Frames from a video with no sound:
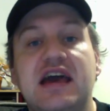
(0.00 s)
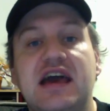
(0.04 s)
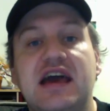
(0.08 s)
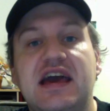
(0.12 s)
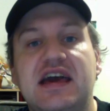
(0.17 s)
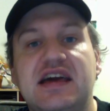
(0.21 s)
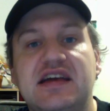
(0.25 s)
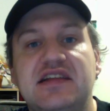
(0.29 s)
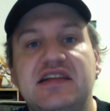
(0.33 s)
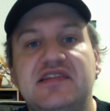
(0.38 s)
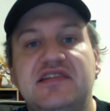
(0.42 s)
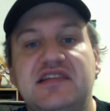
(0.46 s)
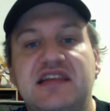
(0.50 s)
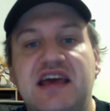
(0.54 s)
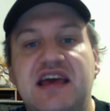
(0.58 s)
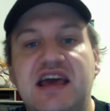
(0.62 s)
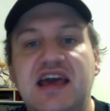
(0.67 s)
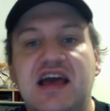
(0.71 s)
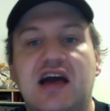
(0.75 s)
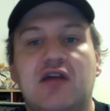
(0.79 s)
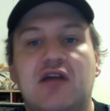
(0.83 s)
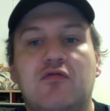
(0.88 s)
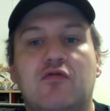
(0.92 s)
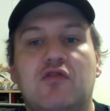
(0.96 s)
And
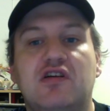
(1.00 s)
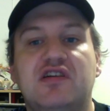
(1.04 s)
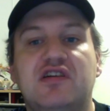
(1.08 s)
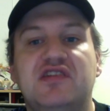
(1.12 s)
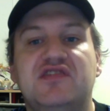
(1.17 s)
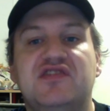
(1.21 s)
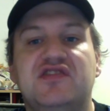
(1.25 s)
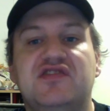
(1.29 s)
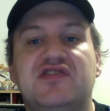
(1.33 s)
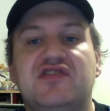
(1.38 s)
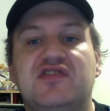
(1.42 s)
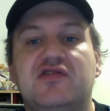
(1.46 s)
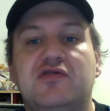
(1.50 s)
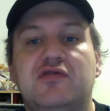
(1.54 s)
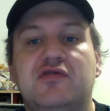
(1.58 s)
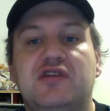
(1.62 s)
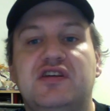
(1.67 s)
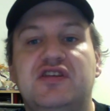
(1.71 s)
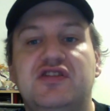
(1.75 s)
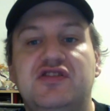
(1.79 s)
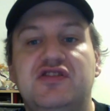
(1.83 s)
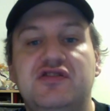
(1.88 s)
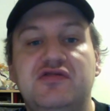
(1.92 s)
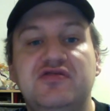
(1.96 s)
today I wanted to do
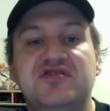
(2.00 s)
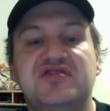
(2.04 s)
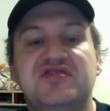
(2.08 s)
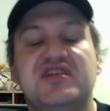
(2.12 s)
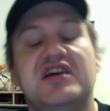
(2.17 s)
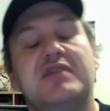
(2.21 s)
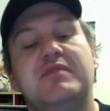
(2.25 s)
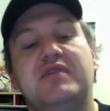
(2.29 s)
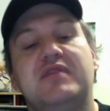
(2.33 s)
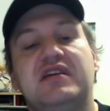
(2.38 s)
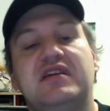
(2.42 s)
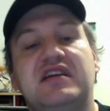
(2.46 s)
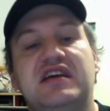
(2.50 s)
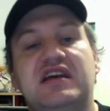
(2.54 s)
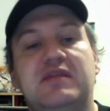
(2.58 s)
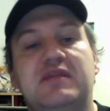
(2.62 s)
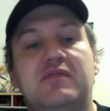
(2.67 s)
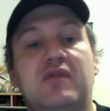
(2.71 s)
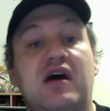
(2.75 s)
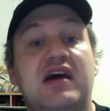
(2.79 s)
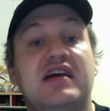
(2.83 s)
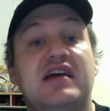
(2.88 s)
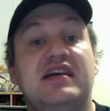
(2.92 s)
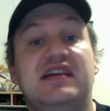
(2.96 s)
a new segment in
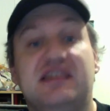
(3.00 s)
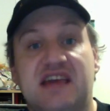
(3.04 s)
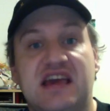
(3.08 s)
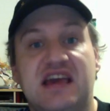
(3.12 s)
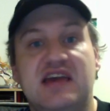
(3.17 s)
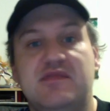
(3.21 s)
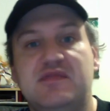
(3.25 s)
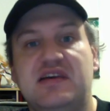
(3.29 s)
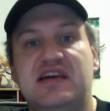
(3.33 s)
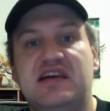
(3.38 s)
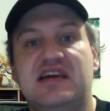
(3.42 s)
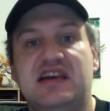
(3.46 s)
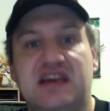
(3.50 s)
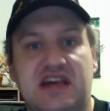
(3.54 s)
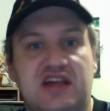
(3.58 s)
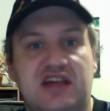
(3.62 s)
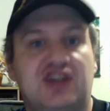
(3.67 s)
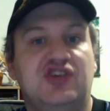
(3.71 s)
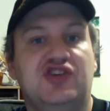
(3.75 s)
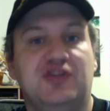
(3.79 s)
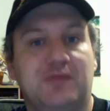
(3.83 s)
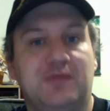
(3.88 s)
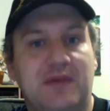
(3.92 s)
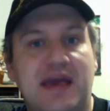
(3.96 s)
my Gaming
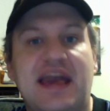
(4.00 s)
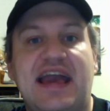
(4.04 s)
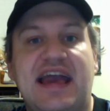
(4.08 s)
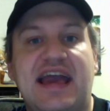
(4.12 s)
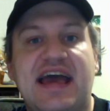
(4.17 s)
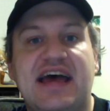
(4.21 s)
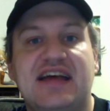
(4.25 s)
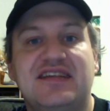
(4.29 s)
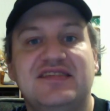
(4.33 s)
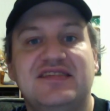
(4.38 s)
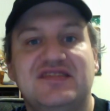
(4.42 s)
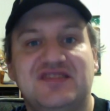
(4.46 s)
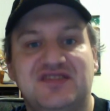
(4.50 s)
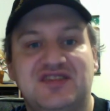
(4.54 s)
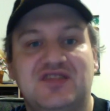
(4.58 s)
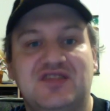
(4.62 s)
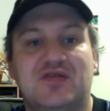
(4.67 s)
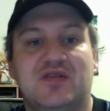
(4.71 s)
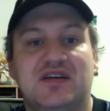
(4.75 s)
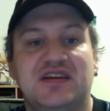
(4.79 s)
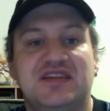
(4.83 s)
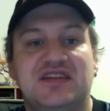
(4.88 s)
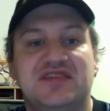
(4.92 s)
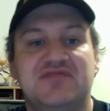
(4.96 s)
in Japan
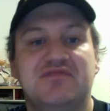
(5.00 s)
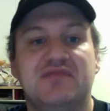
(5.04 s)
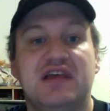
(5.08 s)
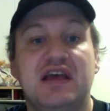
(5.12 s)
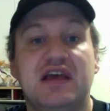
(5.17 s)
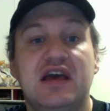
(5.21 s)
series.